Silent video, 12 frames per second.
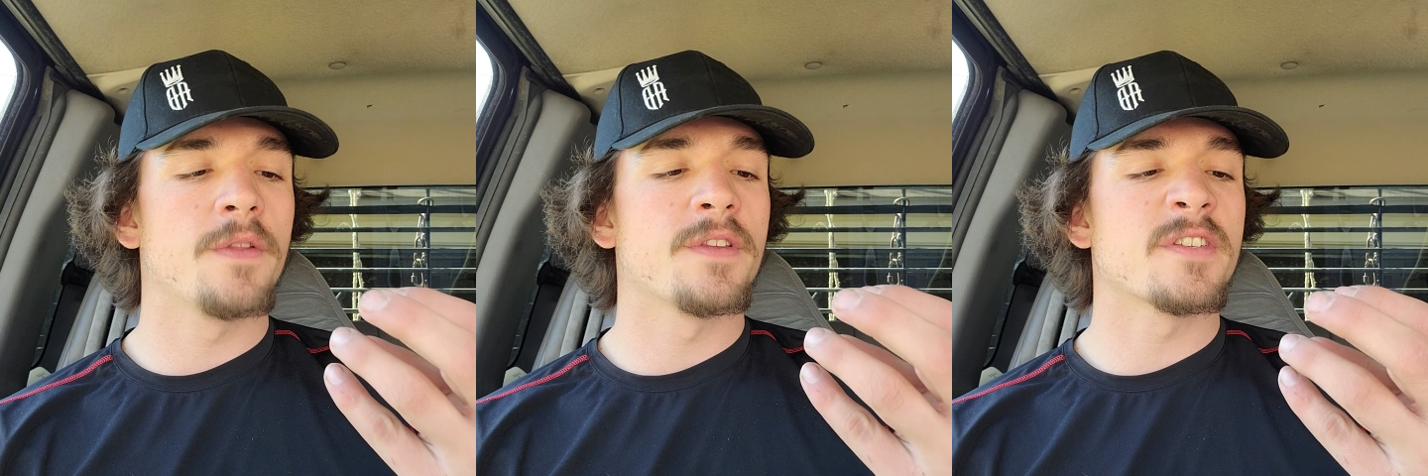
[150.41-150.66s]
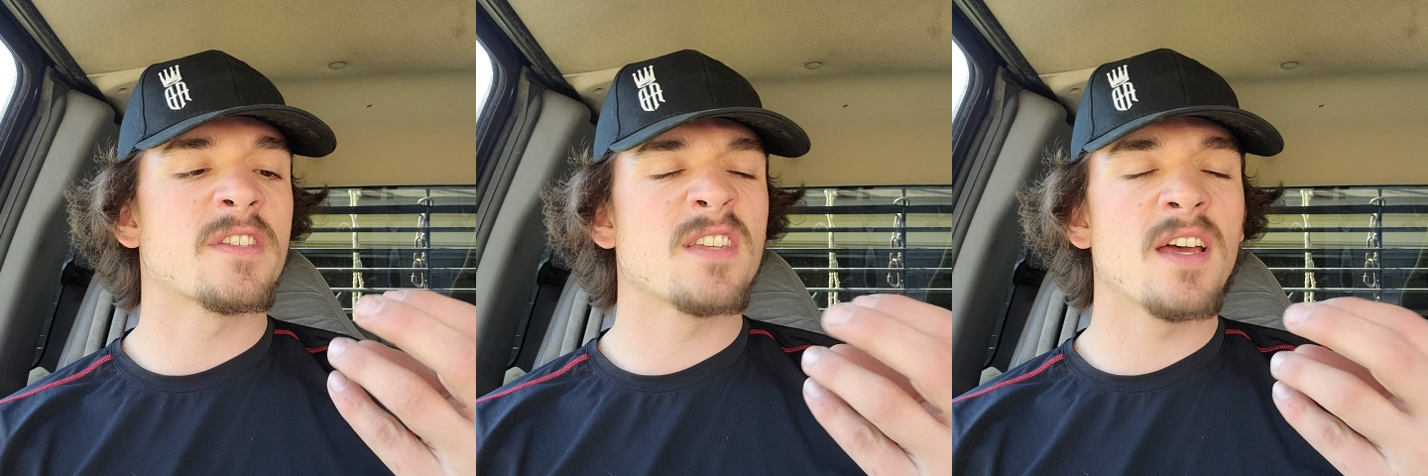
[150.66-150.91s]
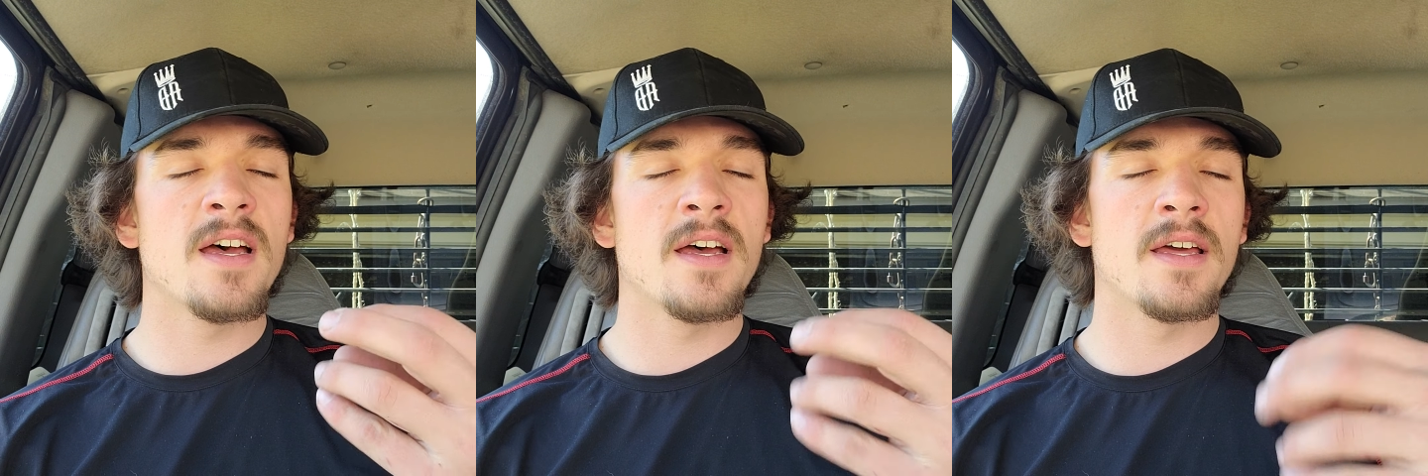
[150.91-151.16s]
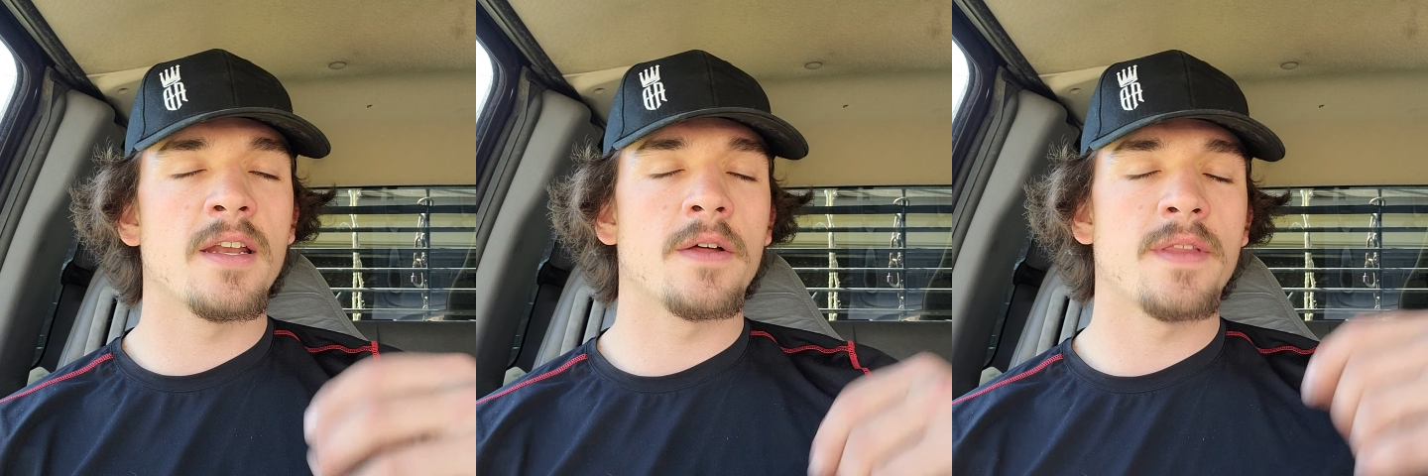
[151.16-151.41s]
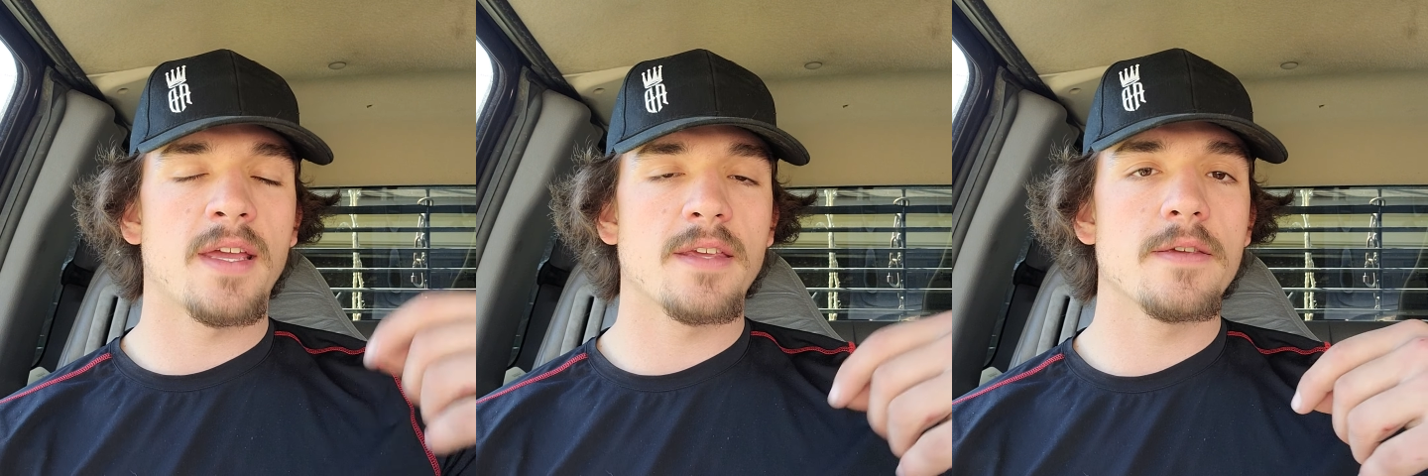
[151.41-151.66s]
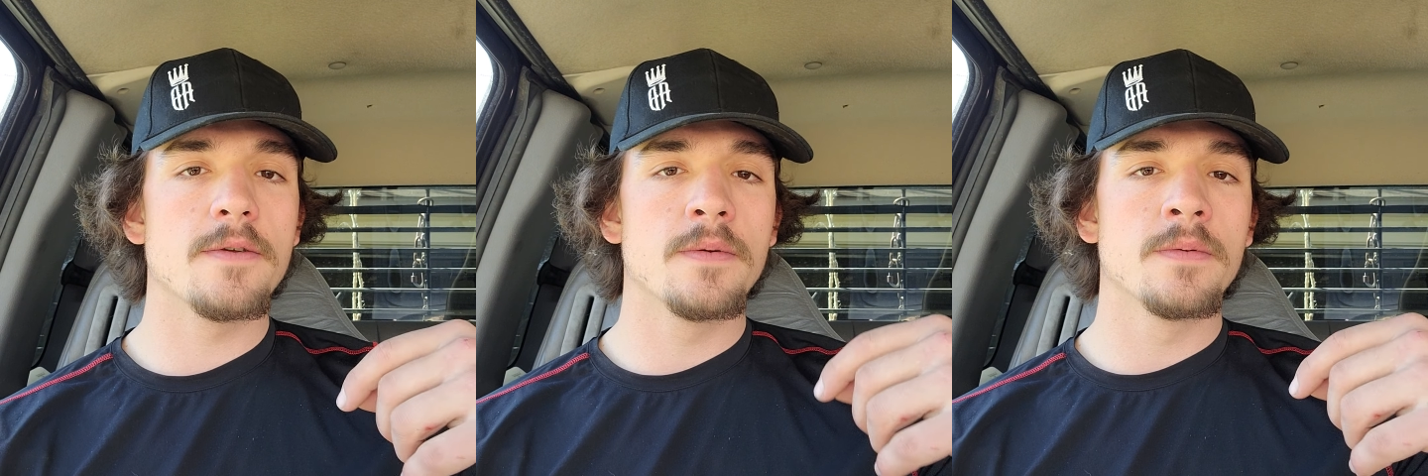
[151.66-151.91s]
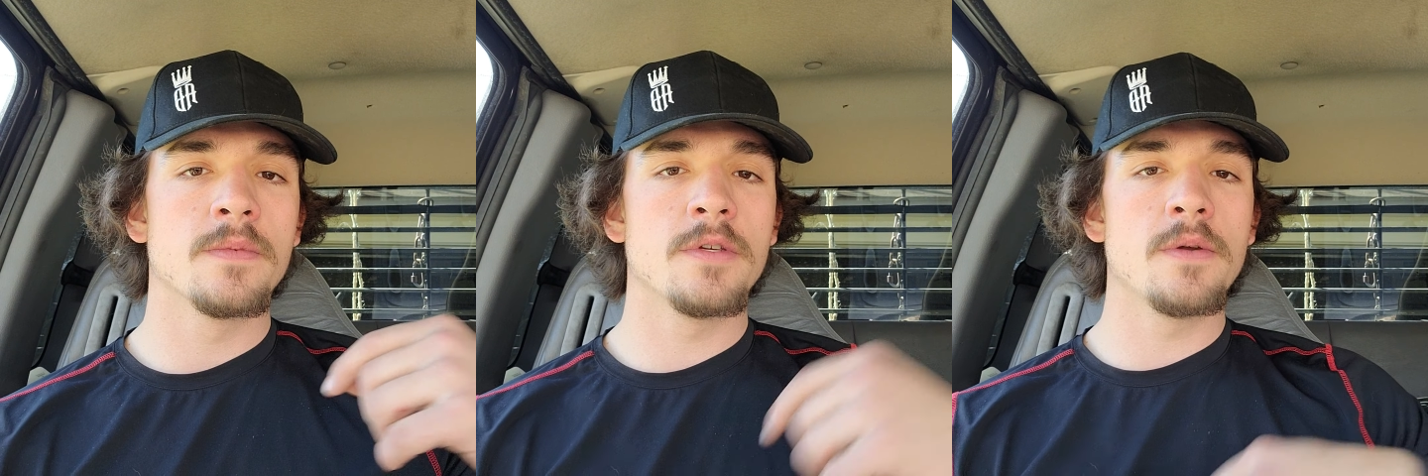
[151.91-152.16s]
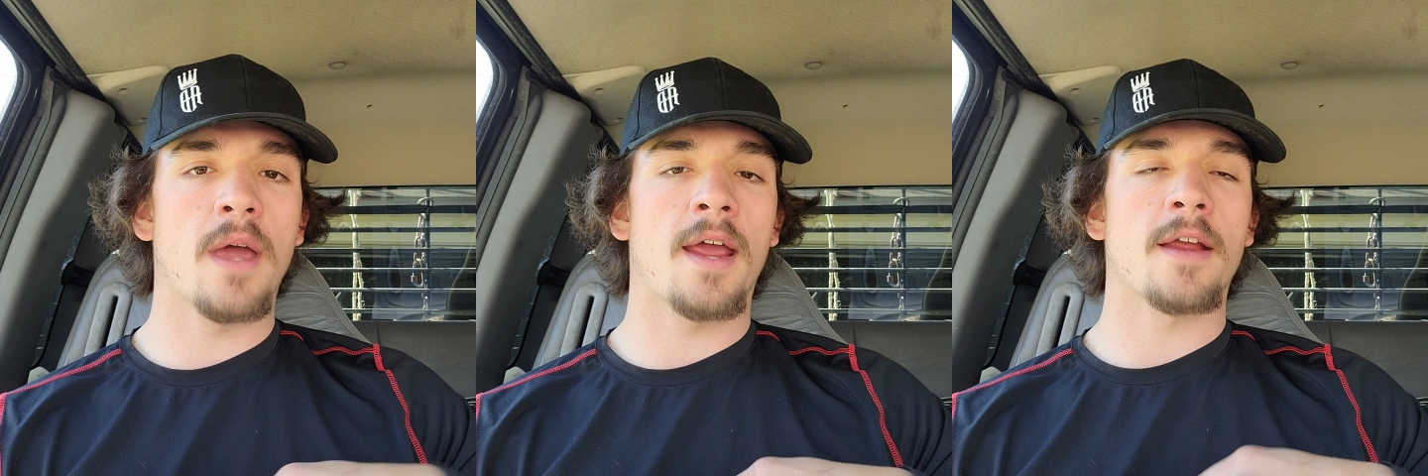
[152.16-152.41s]
stud on that
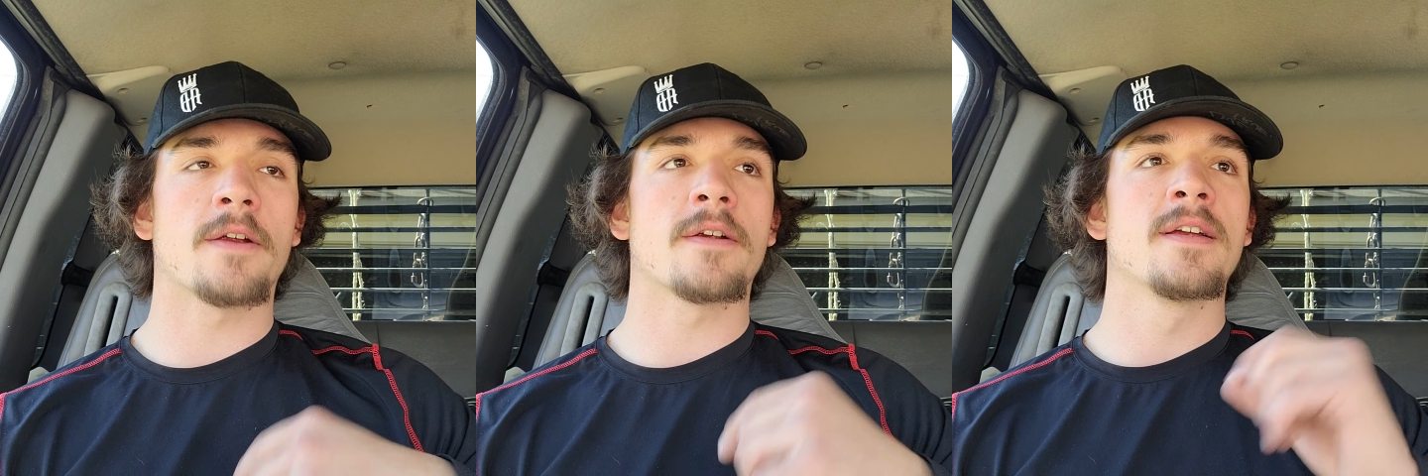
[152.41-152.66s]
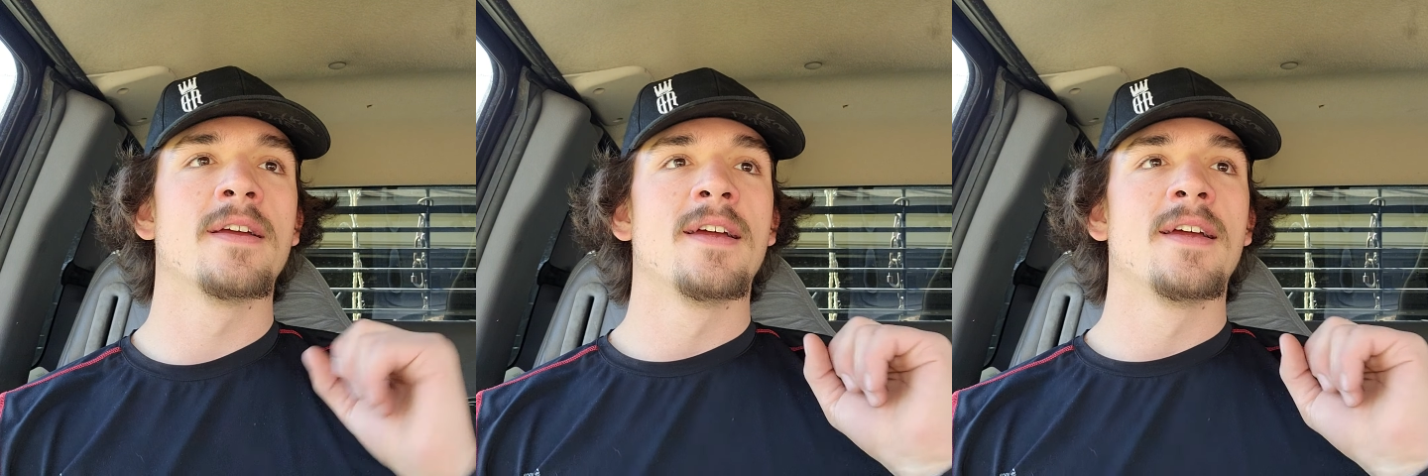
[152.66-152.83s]
U hanger